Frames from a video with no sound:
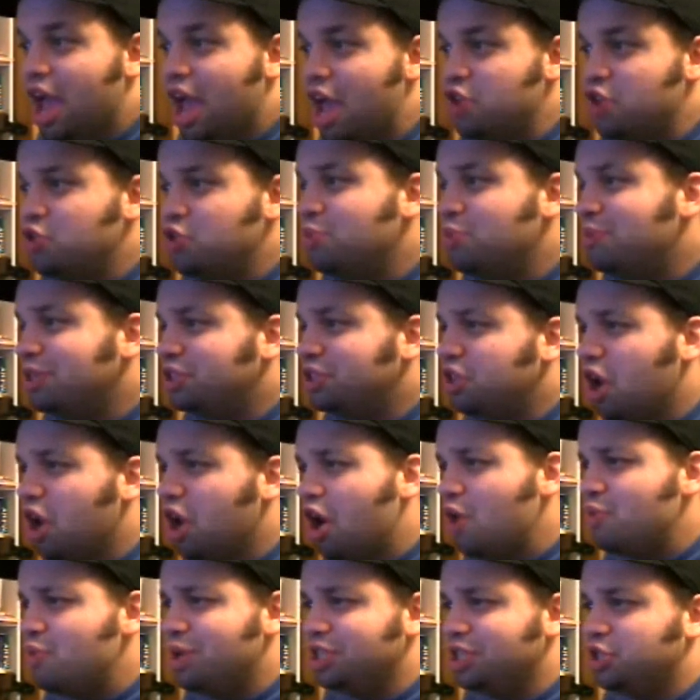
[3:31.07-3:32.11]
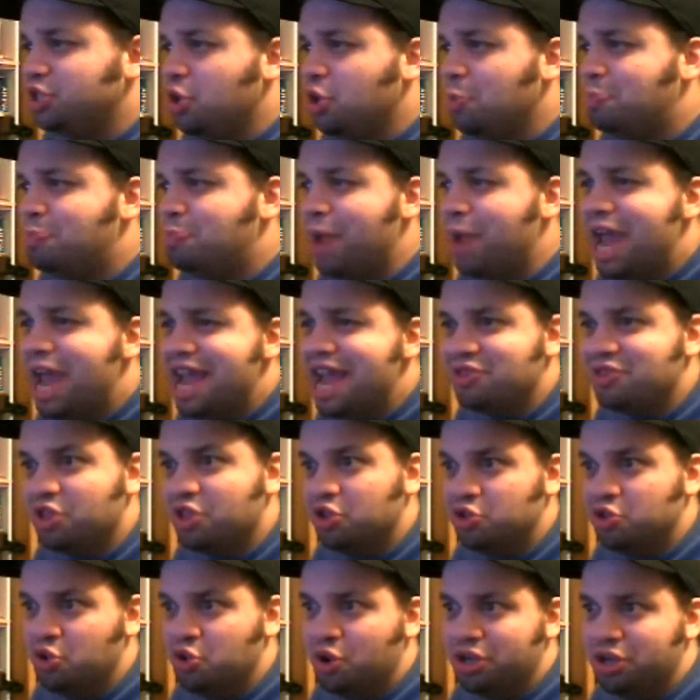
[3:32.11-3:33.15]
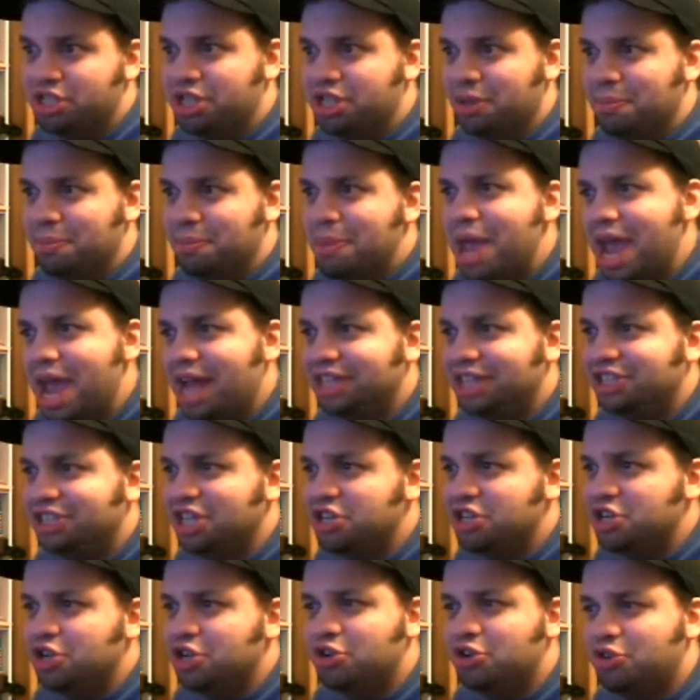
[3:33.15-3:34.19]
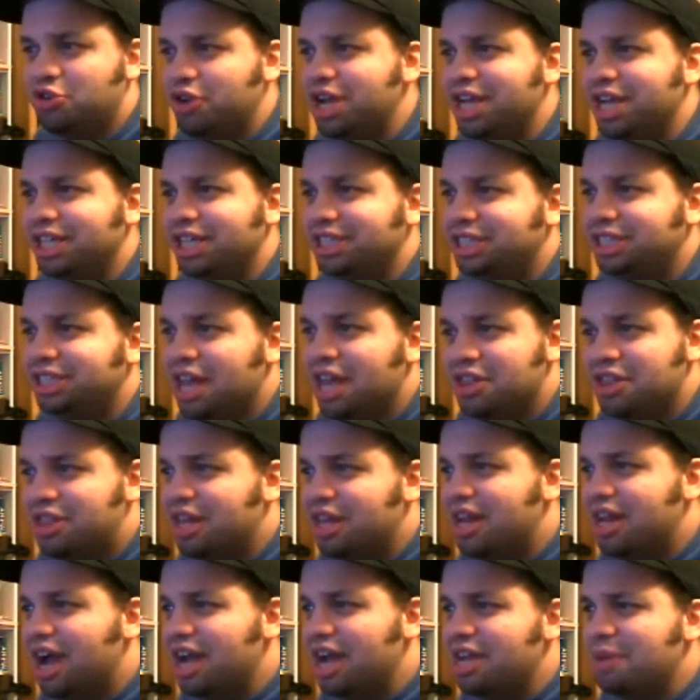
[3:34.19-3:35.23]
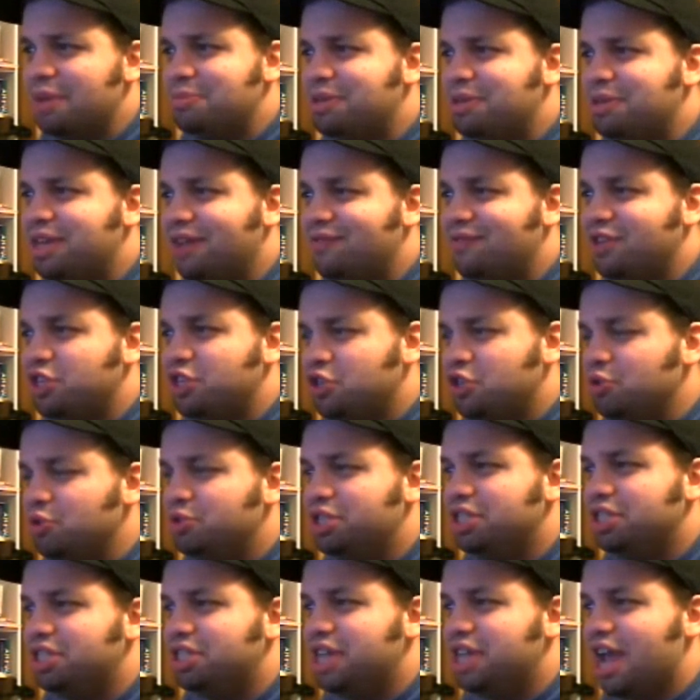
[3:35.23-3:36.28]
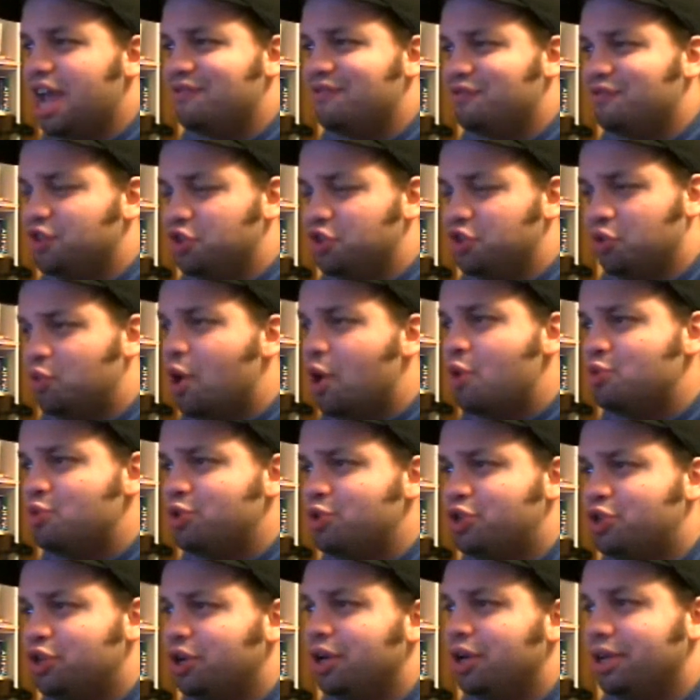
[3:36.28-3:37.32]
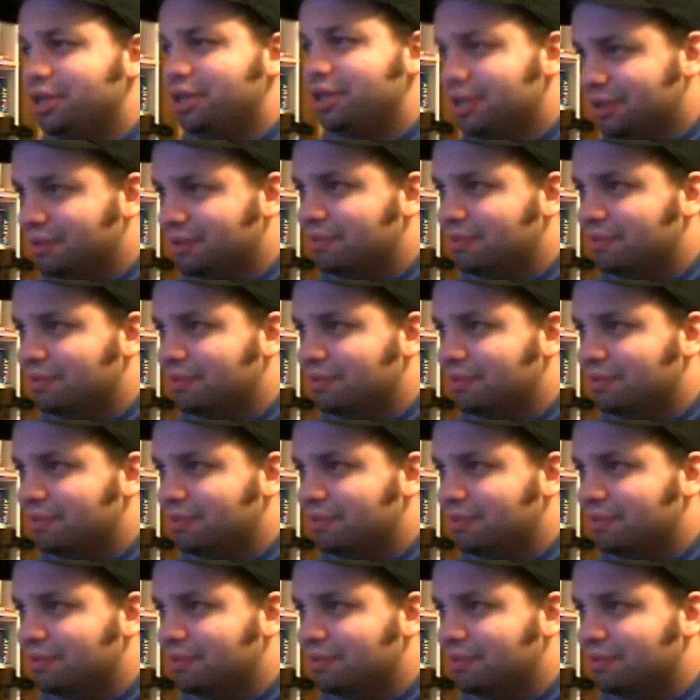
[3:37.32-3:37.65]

And you must always obey the Lord's commands and decrees that I am giving you today for your own good.